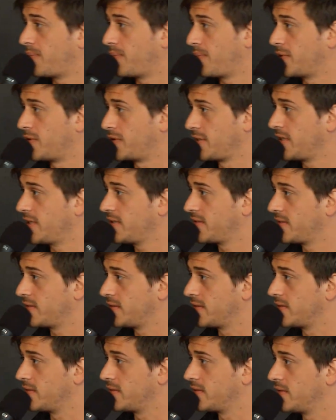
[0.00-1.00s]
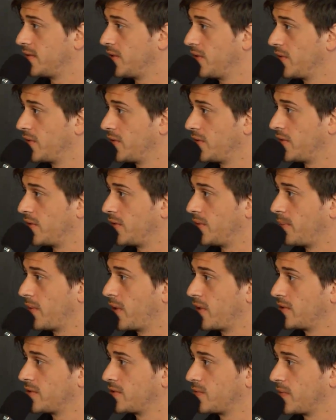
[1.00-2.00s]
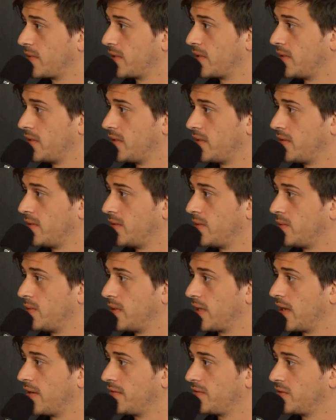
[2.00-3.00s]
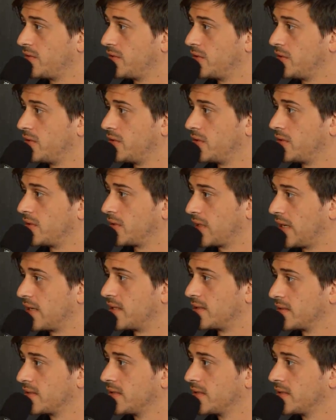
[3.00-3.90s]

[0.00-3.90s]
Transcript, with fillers: purchase uh, okay. all the bottles we we gave to the okay, client. so that's